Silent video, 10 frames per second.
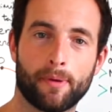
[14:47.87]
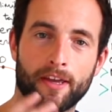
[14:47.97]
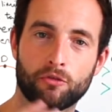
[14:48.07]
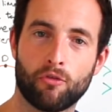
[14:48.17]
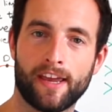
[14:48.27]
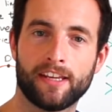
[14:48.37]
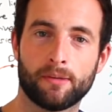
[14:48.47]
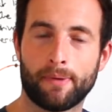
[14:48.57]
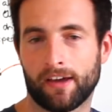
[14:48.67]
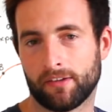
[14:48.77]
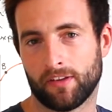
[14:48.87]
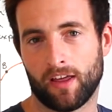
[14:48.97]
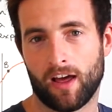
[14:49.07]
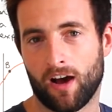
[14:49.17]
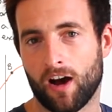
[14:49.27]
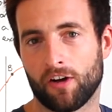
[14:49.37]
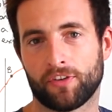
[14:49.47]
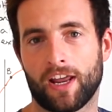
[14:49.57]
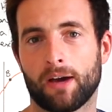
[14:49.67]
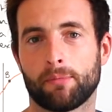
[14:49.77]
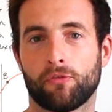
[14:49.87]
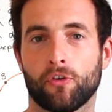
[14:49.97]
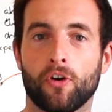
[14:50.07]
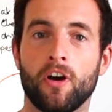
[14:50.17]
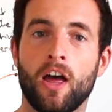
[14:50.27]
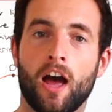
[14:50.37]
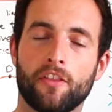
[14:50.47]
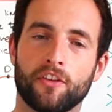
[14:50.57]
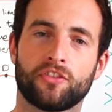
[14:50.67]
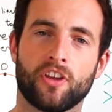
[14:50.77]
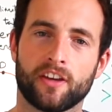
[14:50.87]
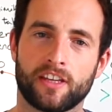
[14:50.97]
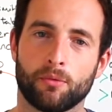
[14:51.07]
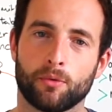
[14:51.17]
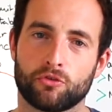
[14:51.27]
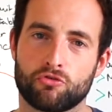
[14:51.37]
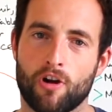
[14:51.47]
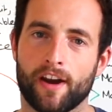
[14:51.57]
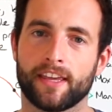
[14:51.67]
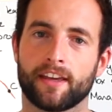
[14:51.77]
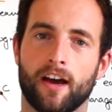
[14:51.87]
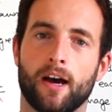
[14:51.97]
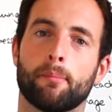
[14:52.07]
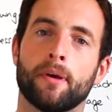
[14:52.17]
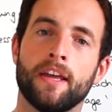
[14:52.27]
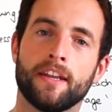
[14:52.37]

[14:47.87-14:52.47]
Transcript: It had rained about half an hour before and the circuit was drying up.